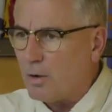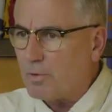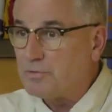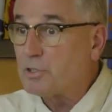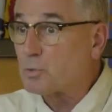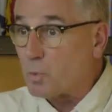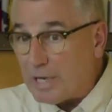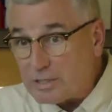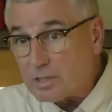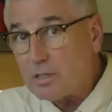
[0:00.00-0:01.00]
We've just
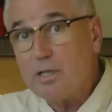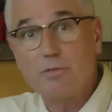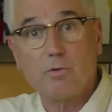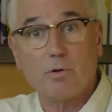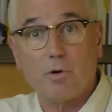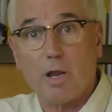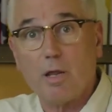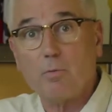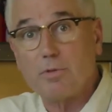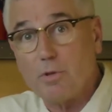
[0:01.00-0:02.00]
recently, through a
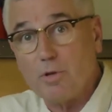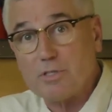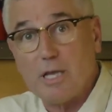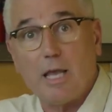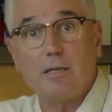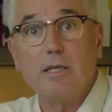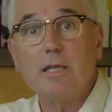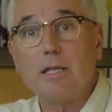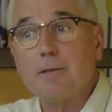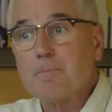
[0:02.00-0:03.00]
grant with
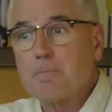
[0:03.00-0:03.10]
USAID,